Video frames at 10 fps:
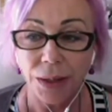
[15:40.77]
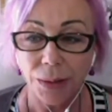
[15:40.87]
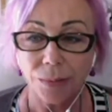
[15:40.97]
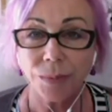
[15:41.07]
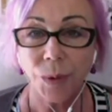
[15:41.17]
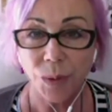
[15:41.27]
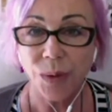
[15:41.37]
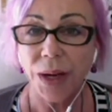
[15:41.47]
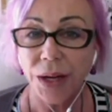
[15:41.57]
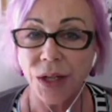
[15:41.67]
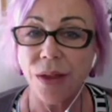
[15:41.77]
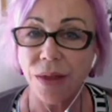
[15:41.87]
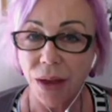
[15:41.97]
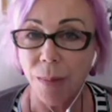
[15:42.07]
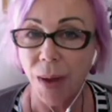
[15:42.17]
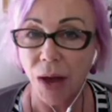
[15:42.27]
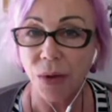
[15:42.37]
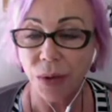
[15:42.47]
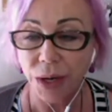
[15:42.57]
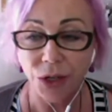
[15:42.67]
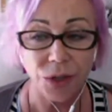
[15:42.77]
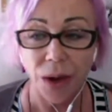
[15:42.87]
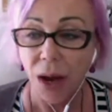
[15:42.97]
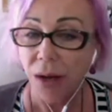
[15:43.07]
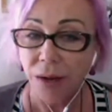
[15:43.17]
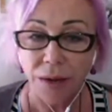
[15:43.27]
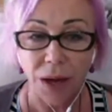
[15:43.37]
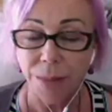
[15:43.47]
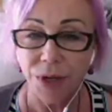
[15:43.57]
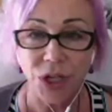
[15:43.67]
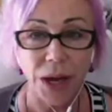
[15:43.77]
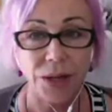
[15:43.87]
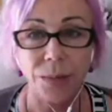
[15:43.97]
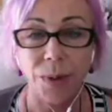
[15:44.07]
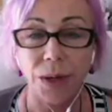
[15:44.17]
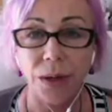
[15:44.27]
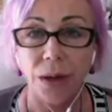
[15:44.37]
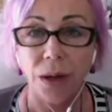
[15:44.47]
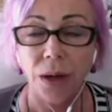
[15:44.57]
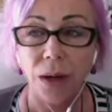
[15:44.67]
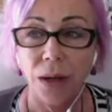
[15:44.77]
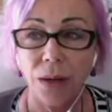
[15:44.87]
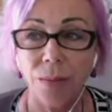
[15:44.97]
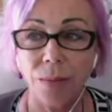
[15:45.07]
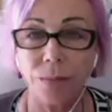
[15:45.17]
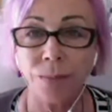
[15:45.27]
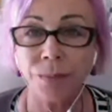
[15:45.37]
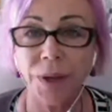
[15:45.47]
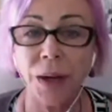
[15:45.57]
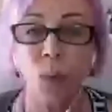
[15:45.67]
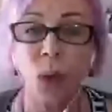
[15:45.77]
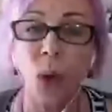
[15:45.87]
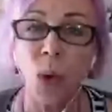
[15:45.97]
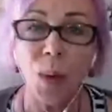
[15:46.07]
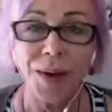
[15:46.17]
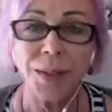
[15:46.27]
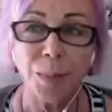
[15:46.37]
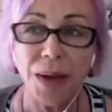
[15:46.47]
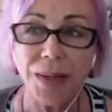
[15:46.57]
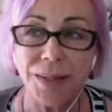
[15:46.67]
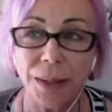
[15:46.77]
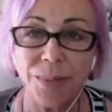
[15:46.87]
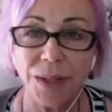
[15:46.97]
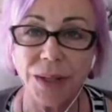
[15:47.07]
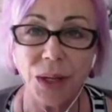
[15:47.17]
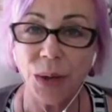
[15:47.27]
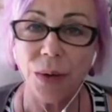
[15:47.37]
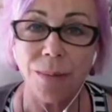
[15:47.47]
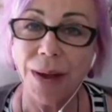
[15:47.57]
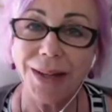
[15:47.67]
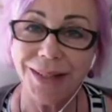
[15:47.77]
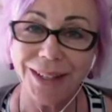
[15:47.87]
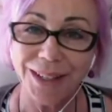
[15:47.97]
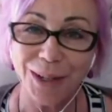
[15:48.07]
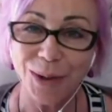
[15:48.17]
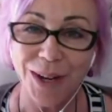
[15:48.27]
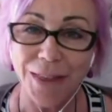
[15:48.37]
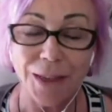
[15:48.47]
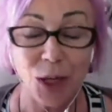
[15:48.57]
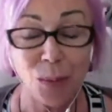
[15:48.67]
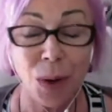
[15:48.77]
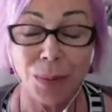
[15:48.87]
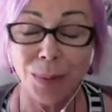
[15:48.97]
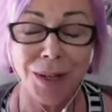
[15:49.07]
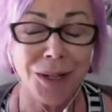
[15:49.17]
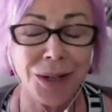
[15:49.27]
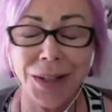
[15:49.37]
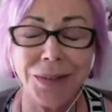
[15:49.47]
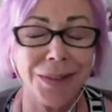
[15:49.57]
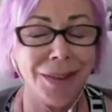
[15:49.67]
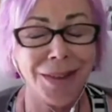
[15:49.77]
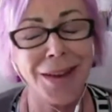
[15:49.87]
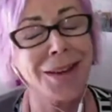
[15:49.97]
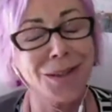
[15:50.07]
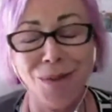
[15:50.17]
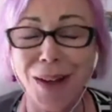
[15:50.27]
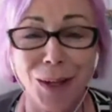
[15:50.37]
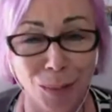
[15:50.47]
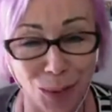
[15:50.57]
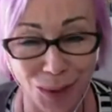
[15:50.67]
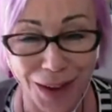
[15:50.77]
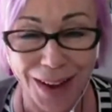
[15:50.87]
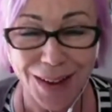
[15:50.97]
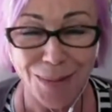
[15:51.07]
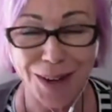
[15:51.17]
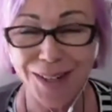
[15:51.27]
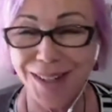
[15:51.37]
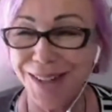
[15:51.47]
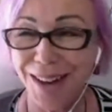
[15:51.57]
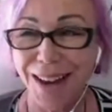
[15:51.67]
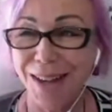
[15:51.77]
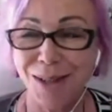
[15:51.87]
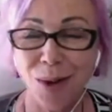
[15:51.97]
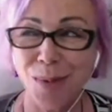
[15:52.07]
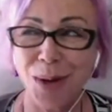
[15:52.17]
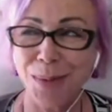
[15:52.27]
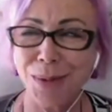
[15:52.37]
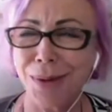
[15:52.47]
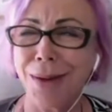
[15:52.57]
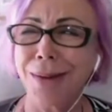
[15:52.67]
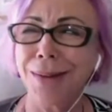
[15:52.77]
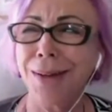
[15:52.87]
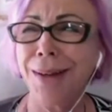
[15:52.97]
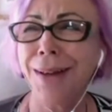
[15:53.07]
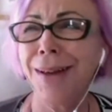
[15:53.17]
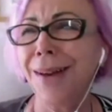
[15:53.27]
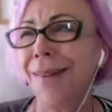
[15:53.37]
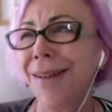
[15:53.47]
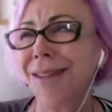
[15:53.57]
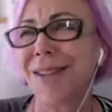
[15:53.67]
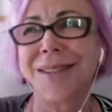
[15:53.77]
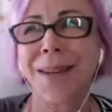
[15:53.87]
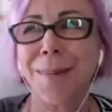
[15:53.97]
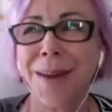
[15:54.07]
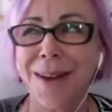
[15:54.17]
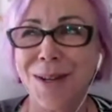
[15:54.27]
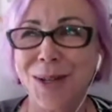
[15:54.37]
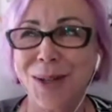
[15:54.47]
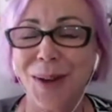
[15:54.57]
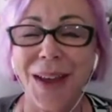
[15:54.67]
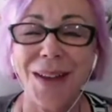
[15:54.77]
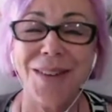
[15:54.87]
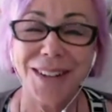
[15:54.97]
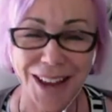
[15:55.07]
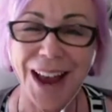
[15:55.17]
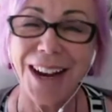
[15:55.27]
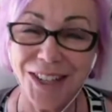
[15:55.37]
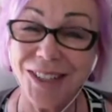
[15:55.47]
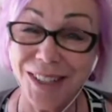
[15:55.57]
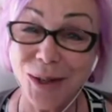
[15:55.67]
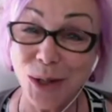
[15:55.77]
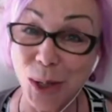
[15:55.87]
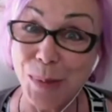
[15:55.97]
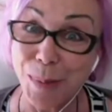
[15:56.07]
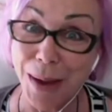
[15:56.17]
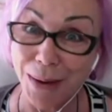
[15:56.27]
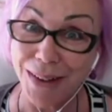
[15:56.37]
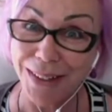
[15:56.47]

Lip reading: you'll need to think about your niche. Come and chat to me. It will always be something that you're amazingly good at that you probably don't even think is valuable, because it's like our soul purpose. We go, oh, that's just something I do, but it's actually your superpower.